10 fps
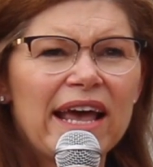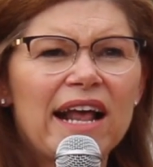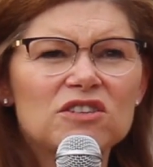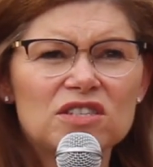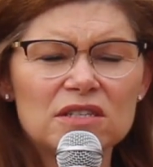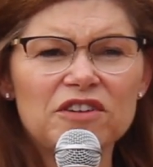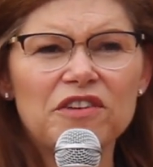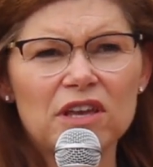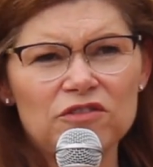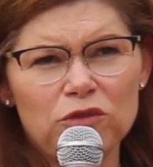and how
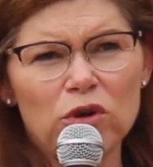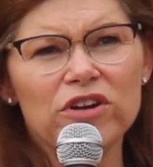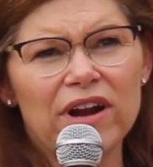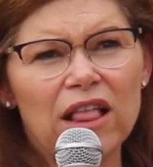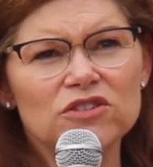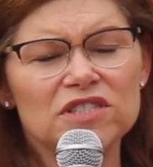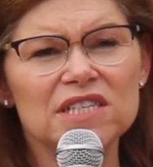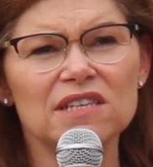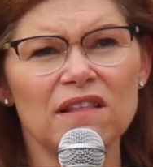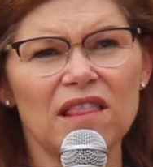significant
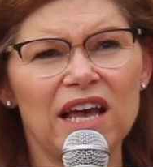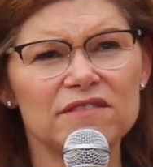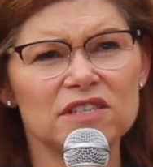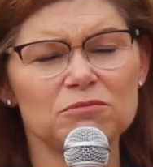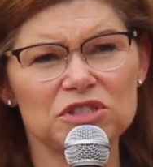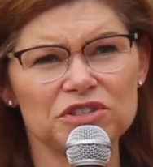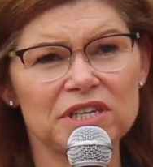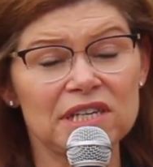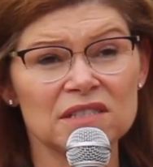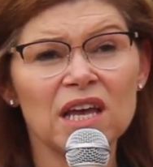$400 is in the lives of
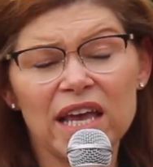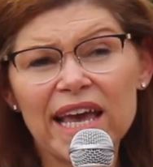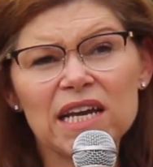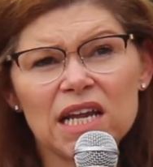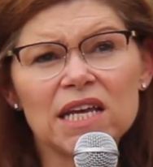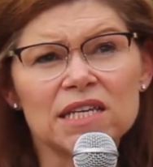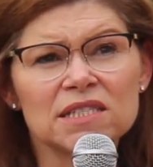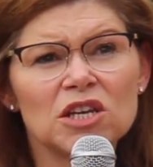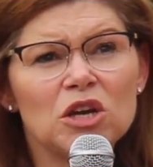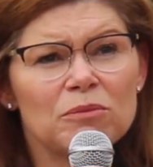Missourians, and it
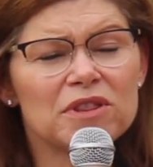is.